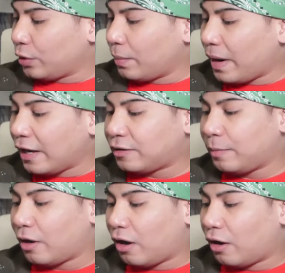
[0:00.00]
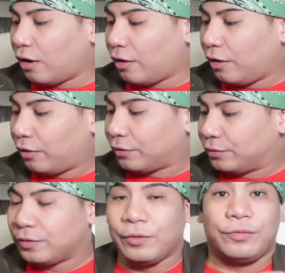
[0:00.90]
reminds me of
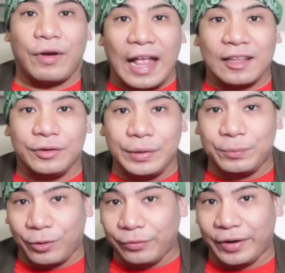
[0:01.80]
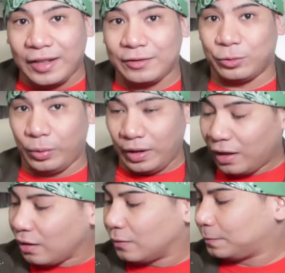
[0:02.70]
Valkyrie Profile as
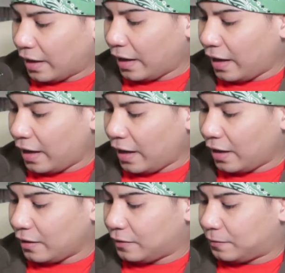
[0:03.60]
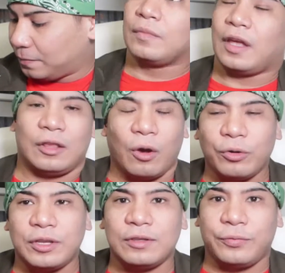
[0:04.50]
well, and an
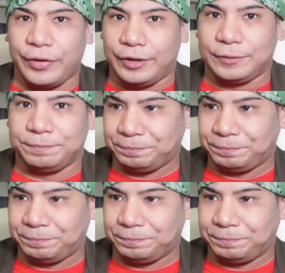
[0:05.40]
Odin Sphere.